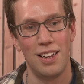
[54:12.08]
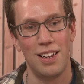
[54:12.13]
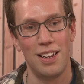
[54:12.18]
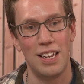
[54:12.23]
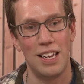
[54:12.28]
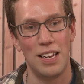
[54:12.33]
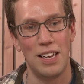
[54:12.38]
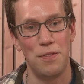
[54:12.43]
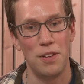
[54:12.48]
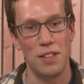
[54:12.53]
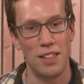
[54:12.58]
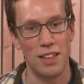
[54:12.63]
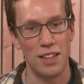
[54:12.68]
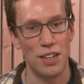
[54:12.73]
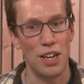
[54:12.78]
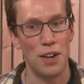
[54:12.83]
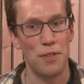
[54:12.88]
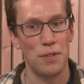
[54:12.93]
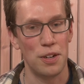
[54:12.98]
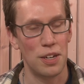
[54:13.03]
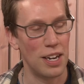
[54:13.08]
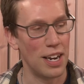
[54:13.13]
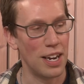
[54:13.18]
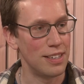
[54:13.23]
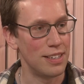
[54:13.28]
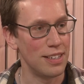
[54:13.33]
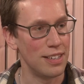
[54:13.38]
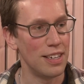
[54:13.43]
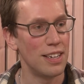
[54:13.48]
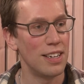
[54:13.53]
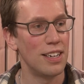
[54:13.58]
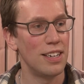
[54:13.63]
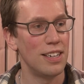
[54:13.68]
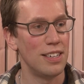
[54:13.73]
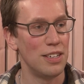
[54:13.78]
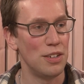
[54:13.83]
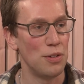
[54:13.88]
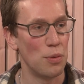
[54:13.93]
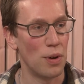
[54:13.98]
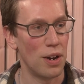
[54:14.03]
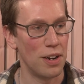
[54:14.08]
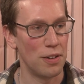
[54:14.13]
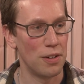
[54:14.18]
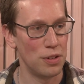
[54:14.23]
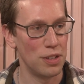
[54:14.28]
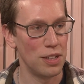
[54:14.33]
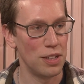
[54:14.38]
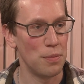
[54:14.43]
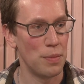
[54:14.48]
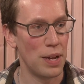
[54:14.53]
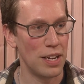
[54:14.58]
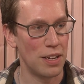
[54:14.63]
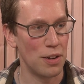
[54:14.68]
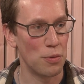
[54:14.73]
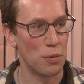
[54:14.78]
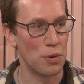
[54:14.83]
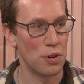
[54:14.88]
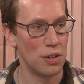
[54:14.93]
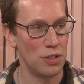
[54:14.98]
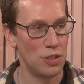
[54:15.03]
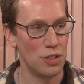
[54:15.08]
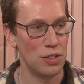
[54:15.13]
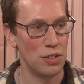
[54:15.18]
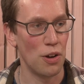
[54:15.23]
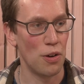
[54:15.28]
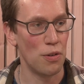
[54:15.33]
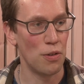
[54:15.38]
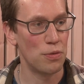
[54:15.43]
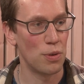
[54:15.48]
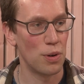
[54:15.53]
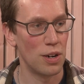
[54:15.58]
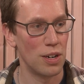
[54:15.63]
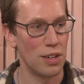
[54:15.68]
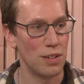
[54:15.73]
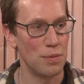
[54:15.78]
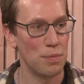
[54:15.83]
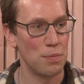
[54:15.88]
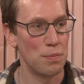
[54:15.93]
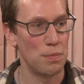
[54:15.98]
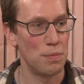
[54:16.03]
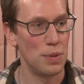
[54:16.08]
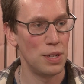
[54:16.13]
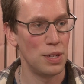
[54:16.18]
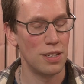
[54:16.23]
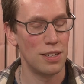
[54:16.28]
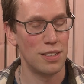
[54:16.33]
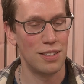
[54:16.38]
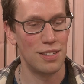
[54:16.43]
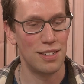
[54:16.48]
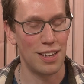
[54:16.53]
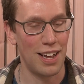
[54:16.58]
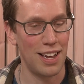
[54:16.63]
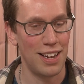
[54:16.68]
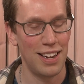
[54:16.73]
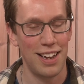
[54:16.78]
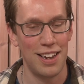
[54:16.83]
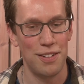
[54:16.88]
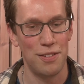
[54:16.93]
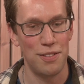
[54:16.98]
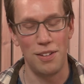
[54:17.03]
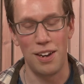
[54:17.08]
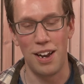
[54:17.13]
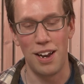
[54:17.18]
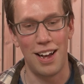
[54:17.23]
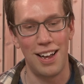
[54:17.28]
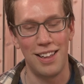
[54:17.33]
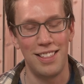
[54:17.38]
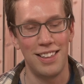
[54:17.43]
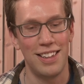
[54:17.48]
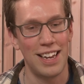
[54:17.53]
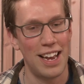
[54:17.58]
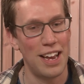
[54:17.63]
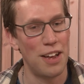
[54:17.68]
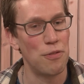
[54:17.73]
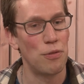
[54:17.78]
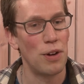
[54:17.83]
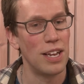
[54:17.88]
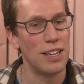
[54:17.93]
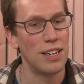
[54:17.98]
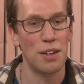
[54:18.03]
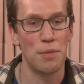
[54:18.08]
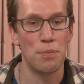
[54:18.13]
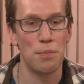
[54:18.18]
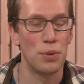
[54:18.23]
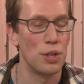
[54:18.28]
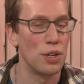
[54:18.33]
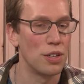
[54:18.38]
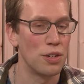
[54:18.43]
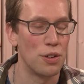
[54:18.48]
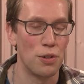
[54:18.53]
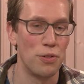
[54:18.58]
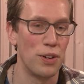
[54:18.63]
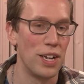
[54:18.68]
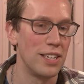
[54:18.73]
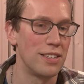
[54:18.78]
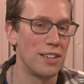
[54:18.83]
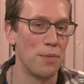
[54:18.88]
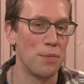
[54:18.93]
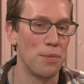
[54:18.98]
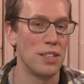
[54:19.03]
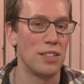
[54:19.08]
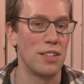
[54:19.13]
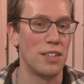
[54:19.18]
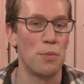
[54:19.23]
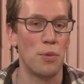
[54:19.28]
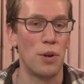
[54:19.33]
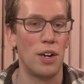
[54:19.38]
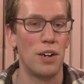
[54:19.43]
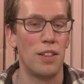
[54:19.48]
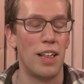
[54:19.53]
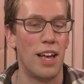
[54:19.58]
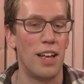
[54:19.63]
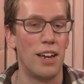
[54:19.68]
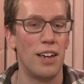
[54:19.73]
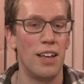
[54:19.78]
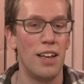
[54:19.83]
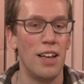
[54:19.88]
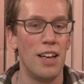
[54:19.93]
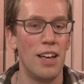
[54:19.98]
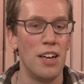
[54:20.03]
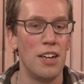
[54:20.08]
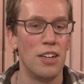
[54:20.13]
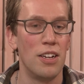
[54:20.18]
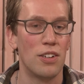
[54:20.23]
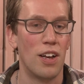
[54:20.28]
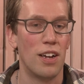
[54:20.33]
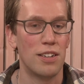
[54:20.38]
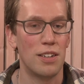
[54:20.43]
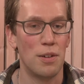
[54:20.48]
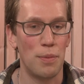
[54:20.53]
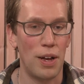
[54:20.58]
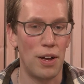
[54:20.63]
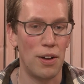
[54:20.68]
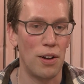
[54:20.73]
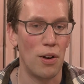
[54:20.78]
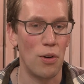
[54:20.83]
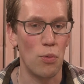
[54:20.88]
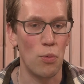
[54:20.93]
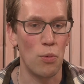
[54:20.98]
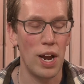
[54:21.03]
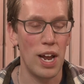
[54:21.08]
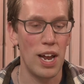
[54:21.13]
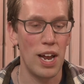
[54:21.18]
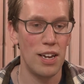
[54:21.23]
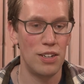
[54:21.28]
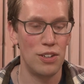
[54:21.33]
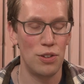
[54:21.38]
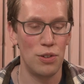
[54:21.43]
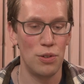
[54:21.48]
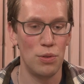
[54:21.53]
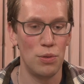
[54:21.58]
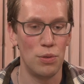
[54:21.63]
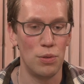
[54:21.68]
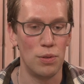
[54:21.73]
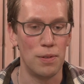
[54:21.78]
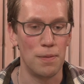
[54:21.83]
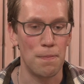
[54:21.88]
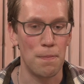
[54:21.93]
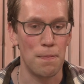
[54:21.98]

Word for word: if you think you have a good idea and you want to really make it work, just go for it. Because I had, I think I had read some book or read something somewhere that talked about a way to